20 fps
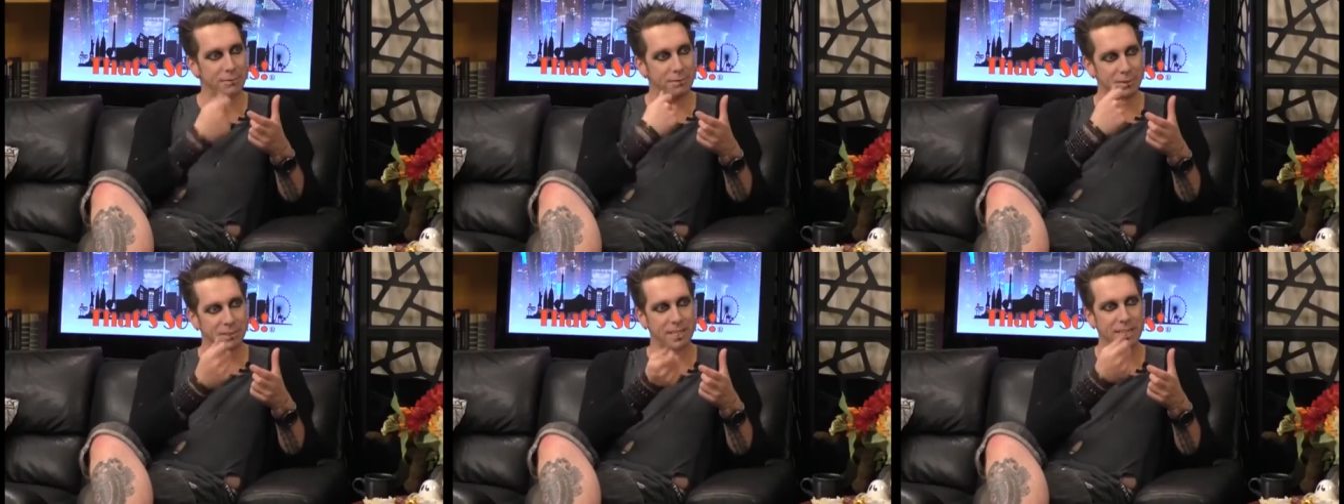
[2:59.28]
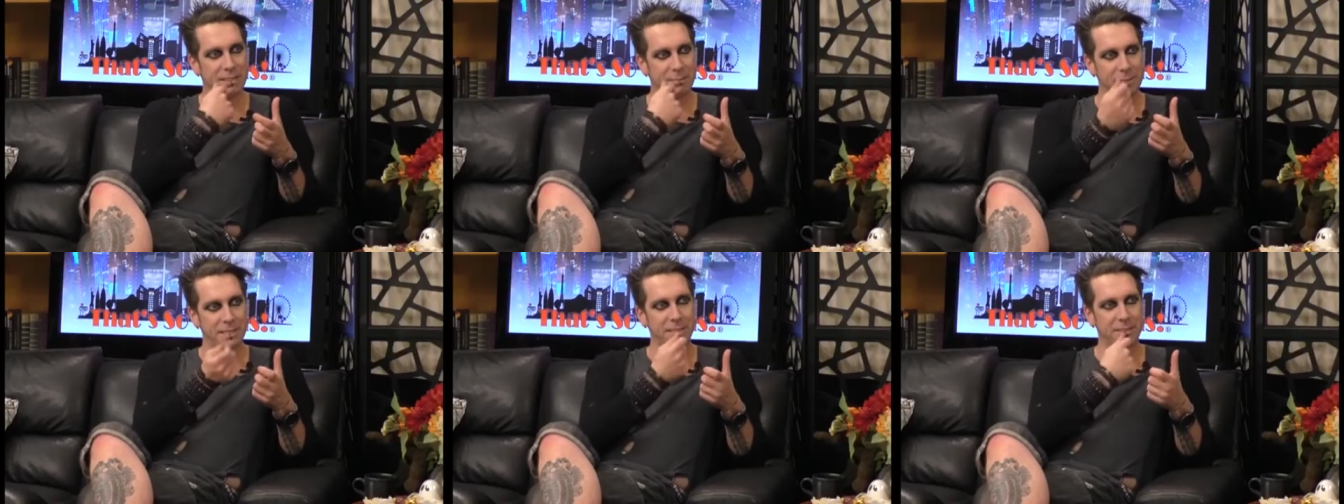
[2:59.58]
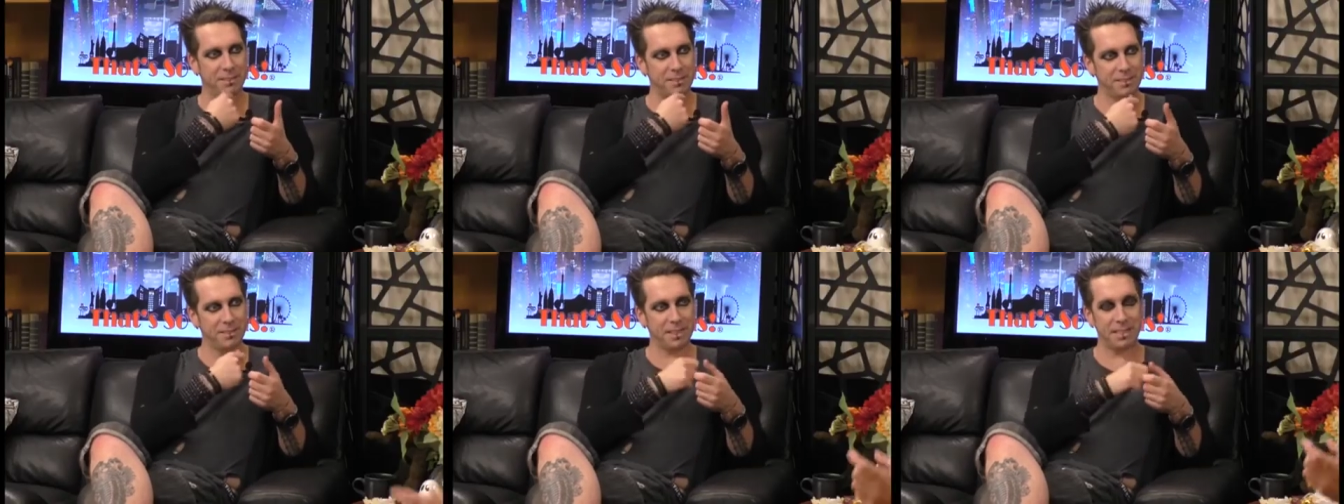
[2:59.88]
4-inch nail at my
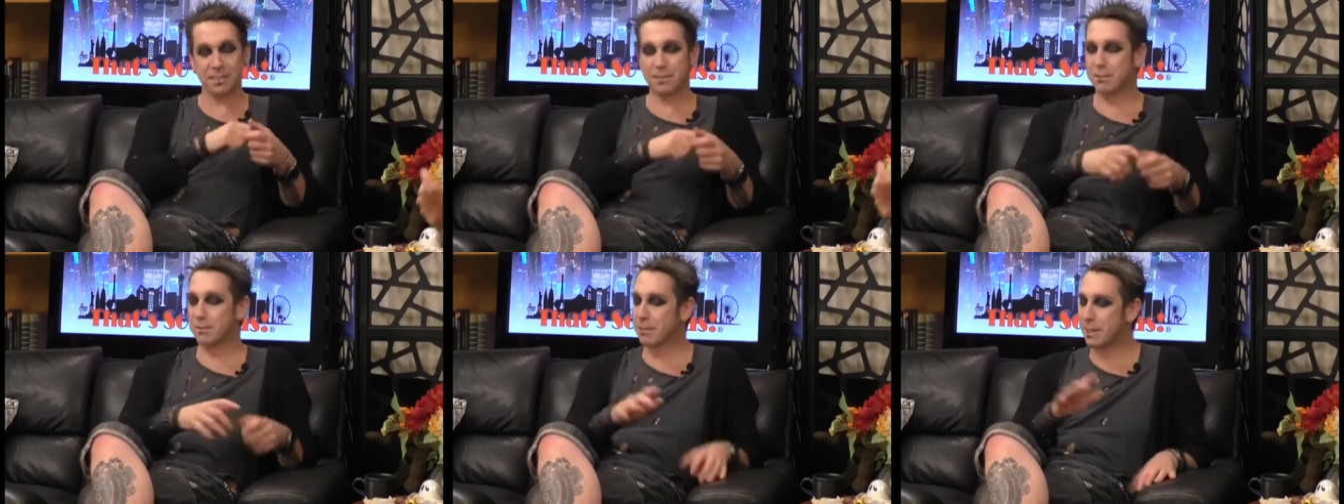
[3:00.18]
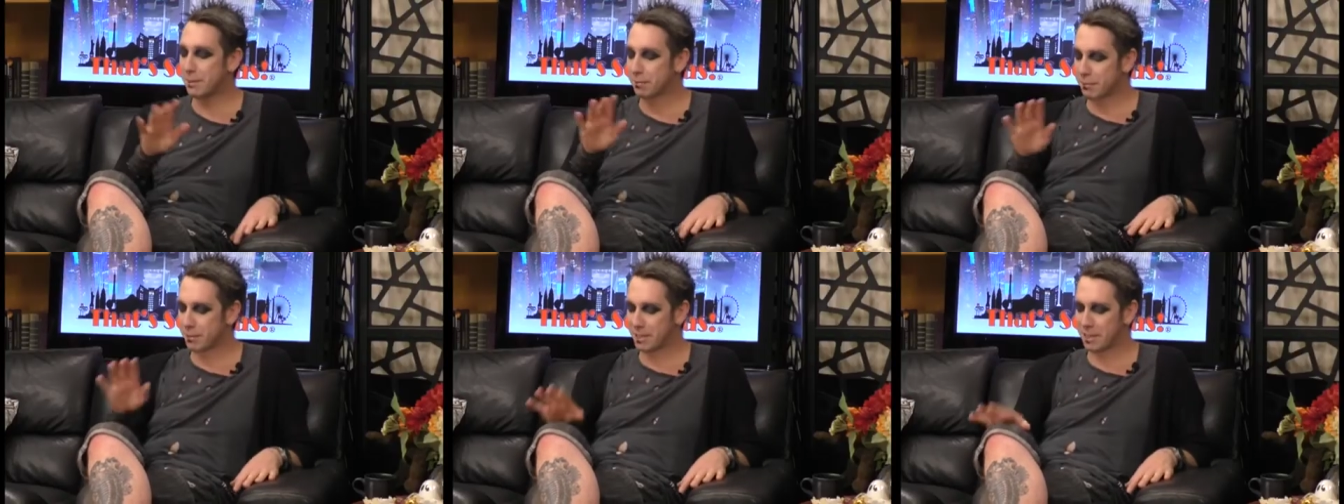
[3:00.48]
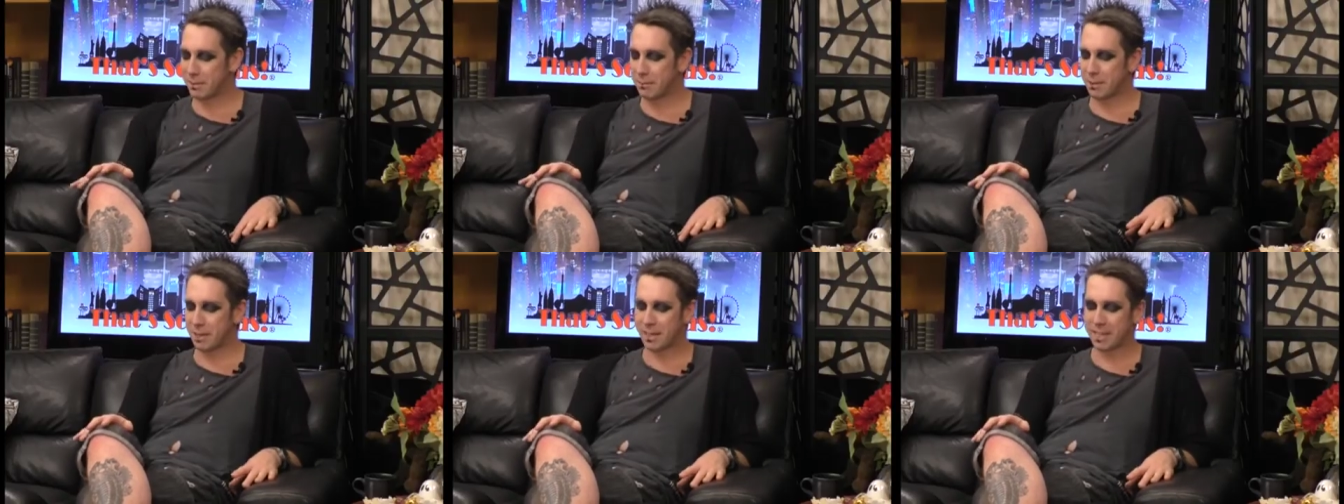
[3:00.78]
nose. I used to do another
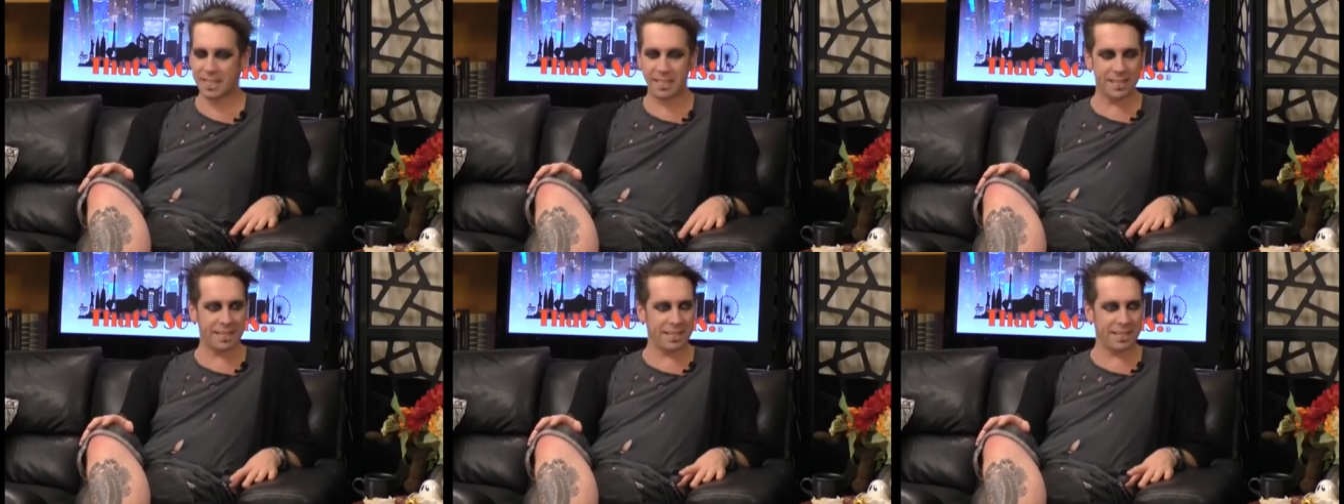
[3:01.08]
routine where I'd get